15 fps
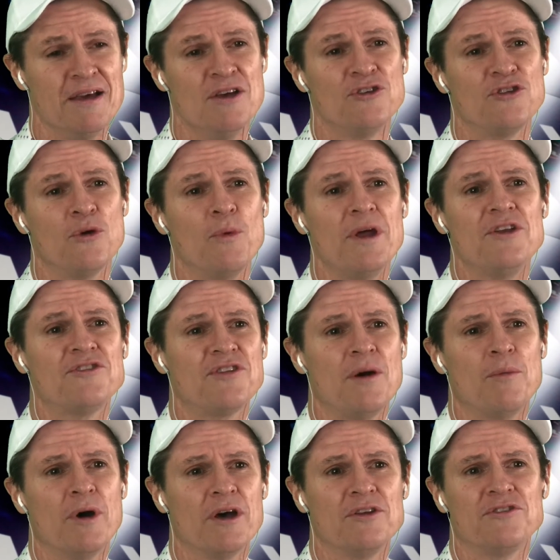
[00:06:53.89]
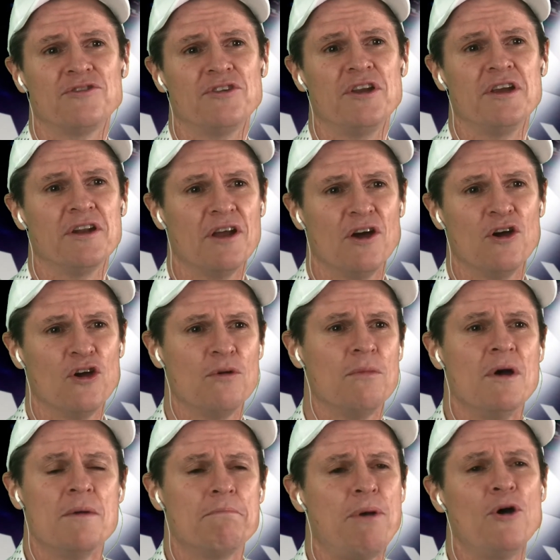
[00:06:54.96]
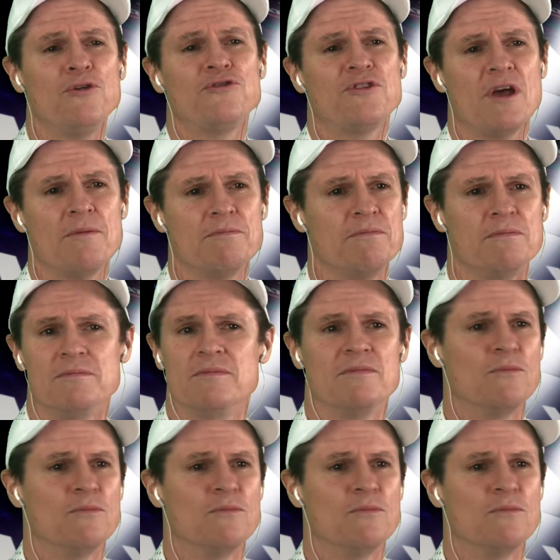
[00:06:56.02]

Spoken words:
So when someone sitting at home posts some